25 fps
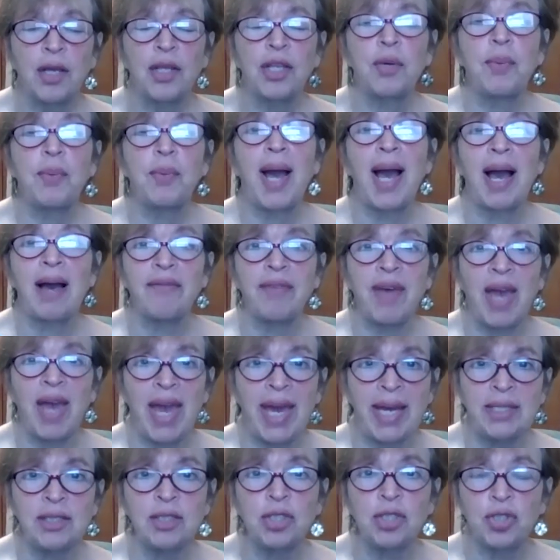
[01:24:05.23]
you have
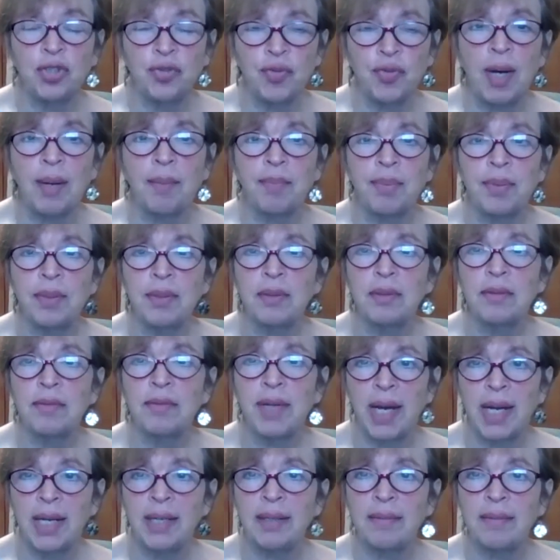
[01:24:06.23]
eight trump,
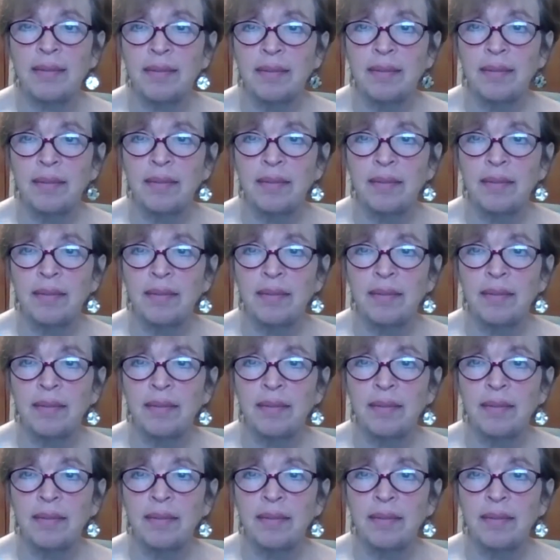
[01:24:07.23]
right?